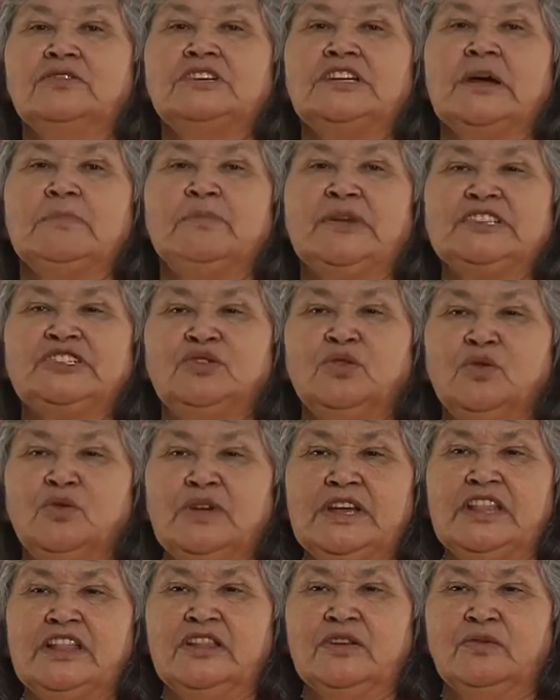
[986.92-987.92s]
We can help
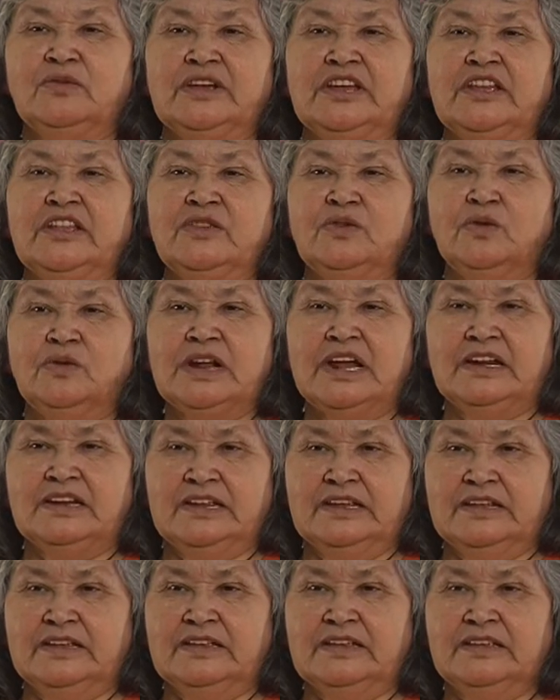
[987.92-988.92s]
in many ways
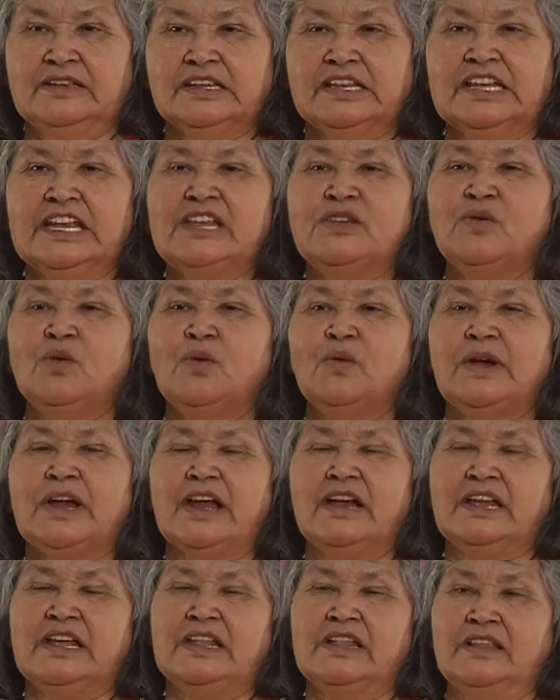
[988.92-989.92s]
as long as we don't
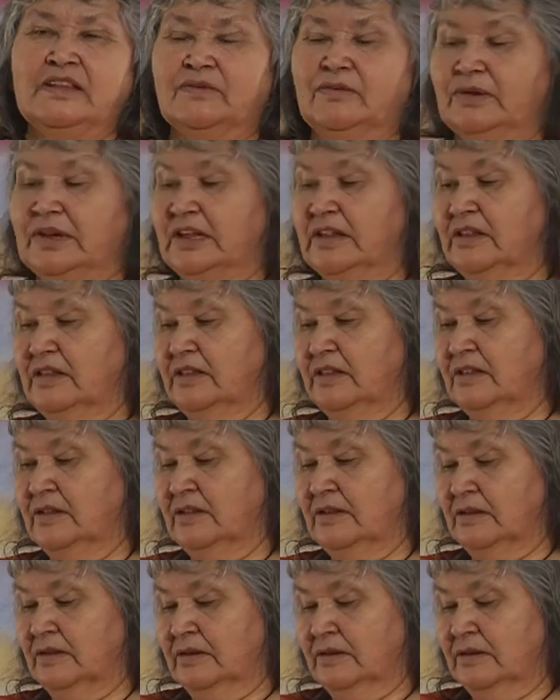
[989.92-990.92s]
speak negatively,
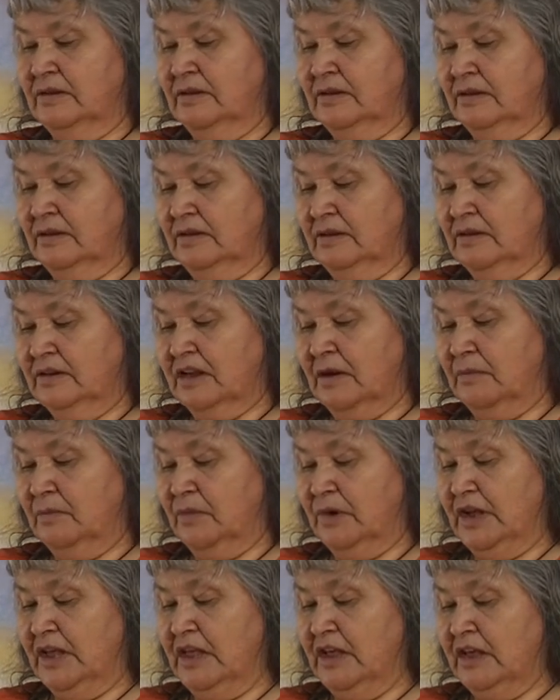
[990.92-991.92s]
belittle or
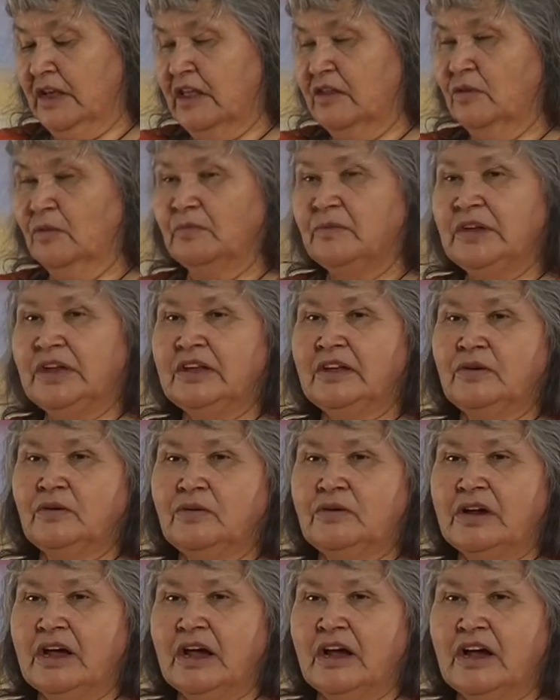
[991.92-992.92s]
criticize
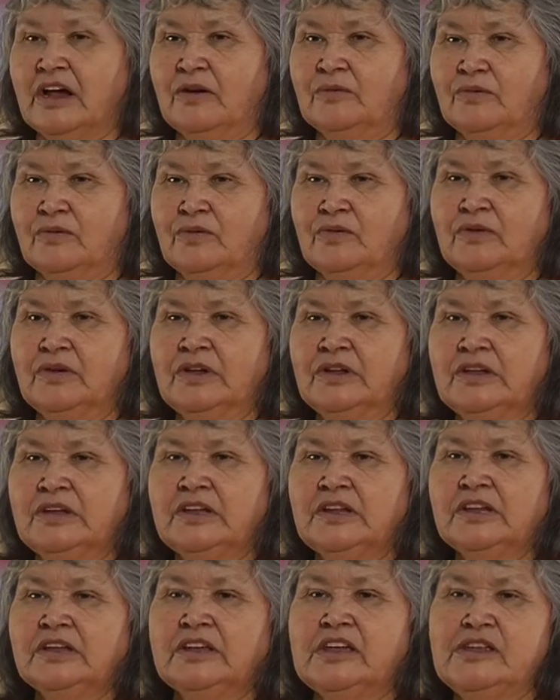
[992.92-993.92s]
others,
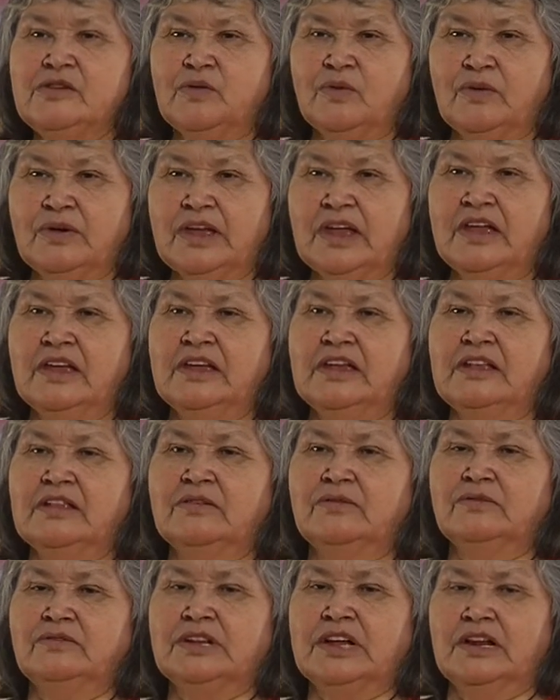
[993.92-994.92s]
put people
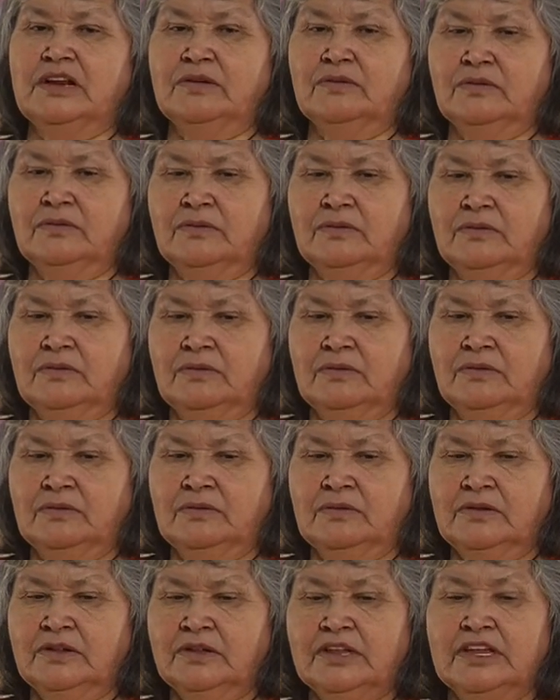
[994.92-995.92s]
down when speaking
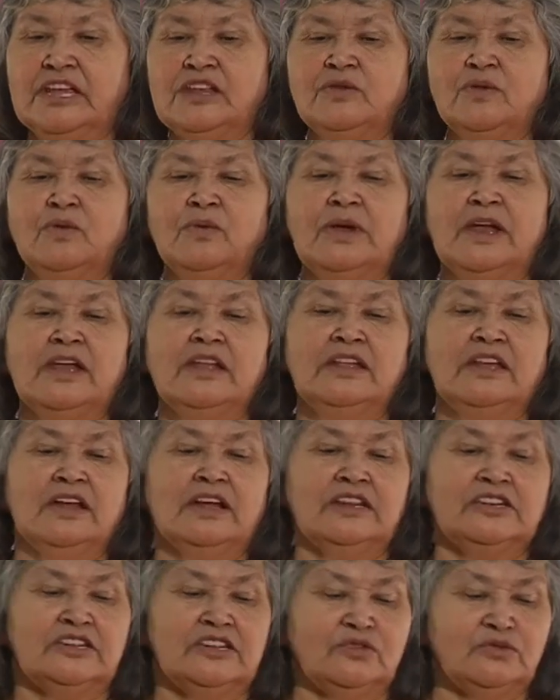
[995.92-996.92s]
to others or in
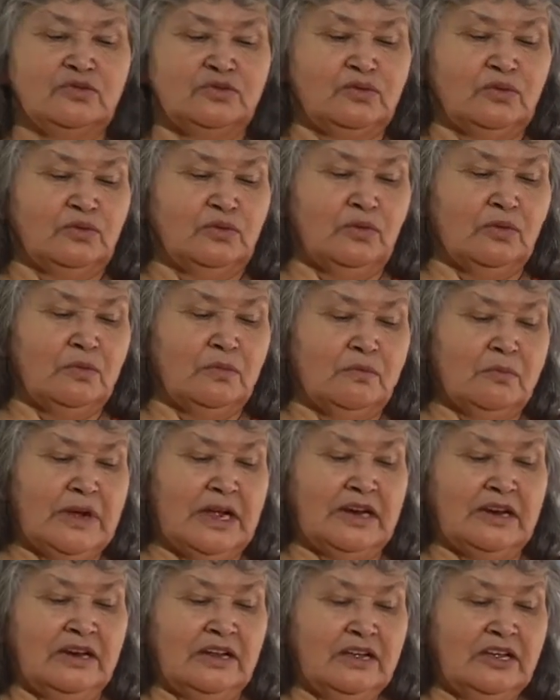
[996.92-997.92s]
public
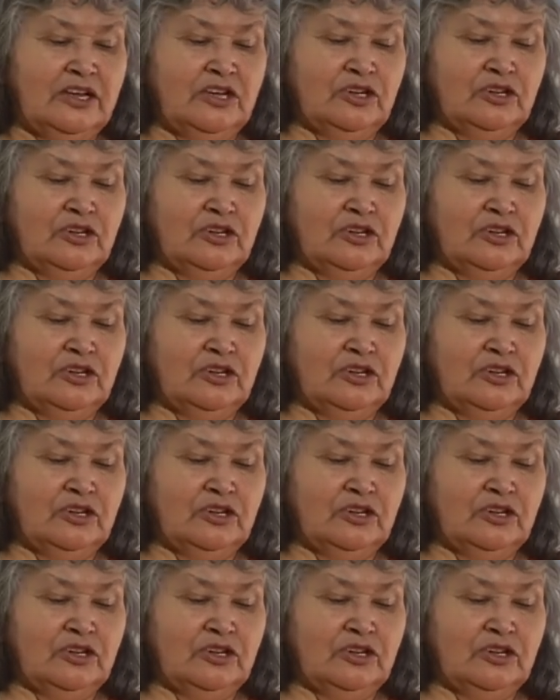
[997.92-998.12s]
announcements,